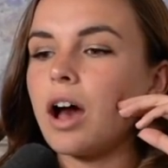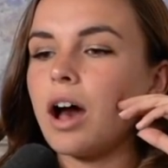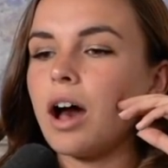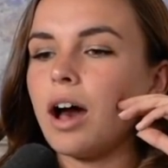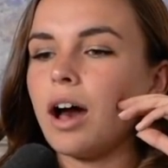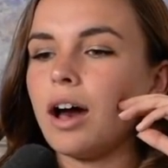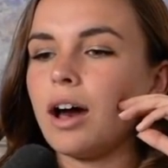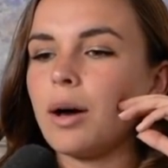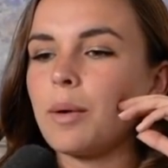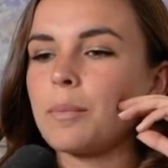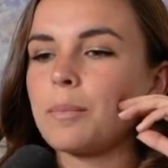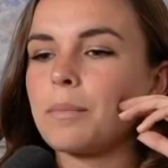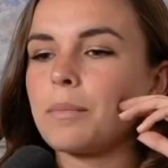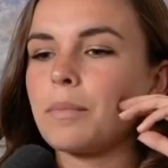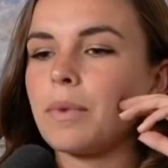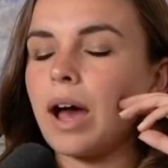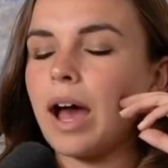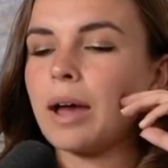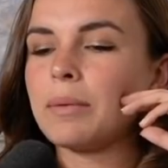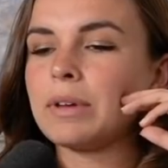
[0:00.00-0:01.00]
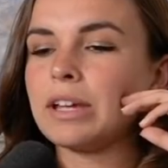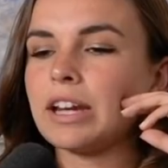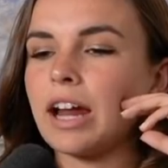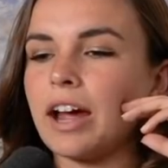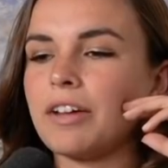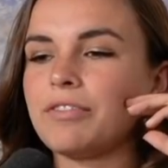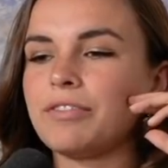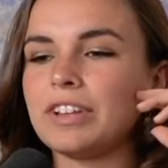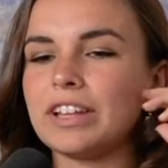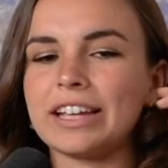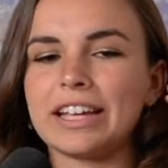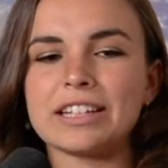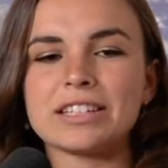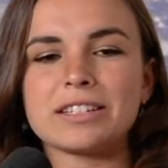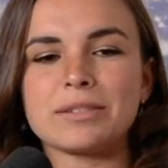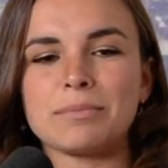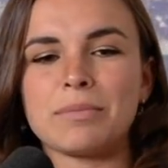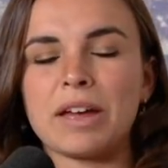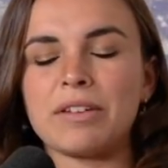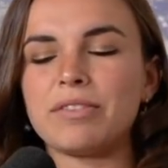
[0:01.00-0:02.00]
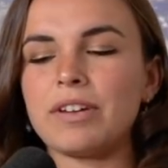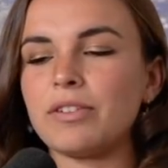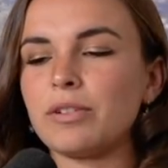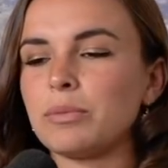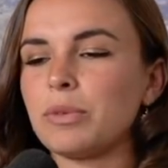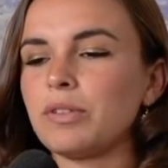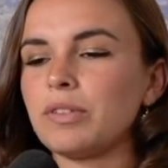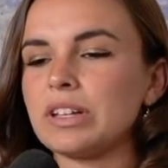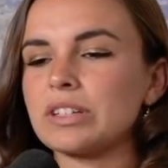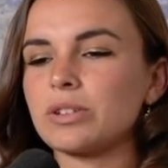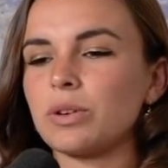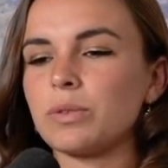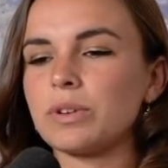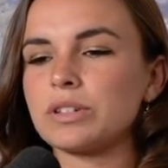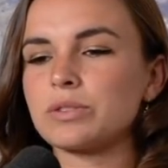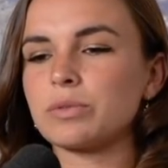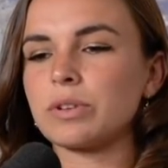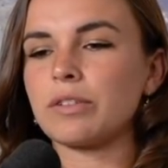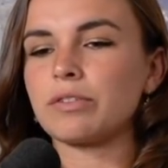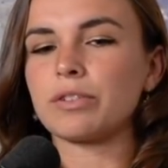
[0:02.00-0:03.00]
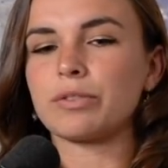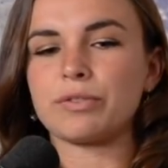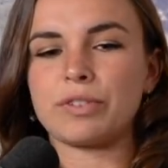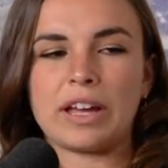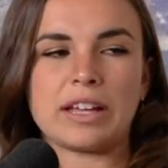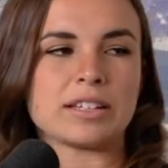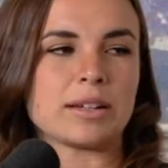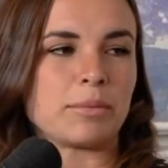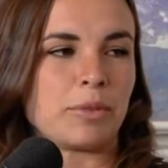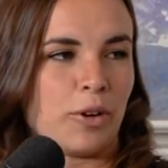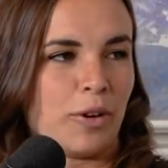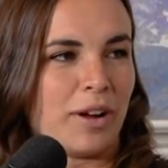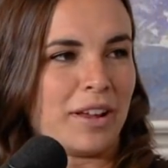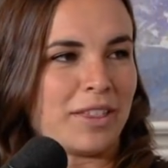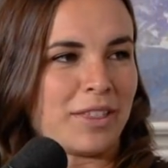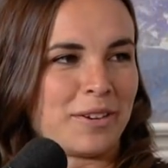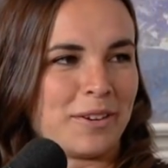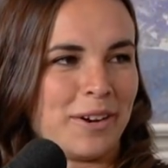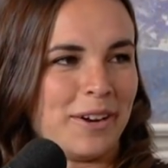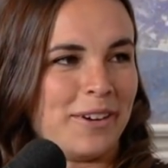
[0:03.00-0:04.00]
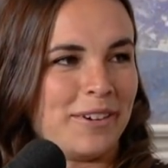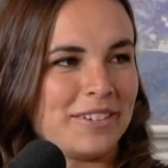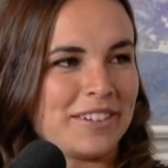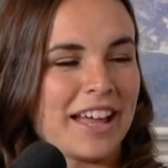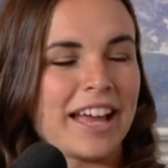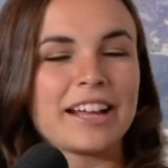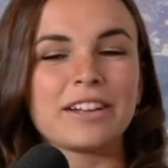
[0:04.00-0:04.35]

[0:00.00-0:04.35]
I mean, I feel like it's my favorite movie is always whatever phase I'm going through. Like